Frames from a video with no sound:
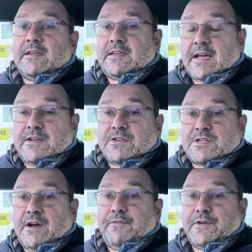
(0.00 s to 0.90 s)
get
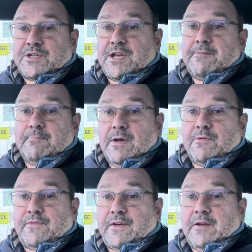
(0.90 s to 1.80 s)
yourself a cheap
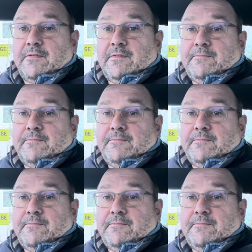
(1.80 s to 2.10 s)
milk float.